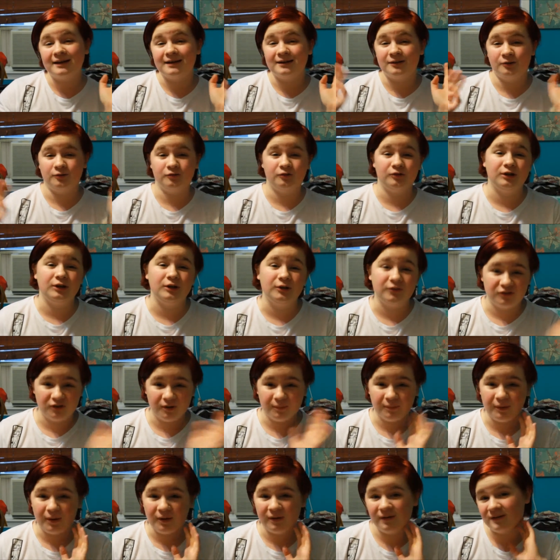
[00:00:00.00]
It usually goes
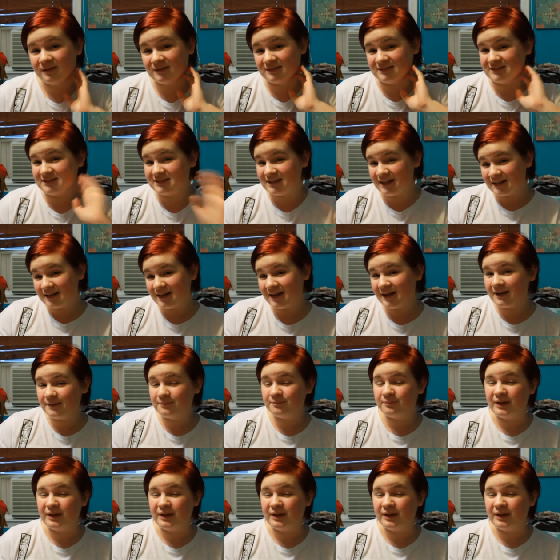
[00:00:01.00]
up on Sunday,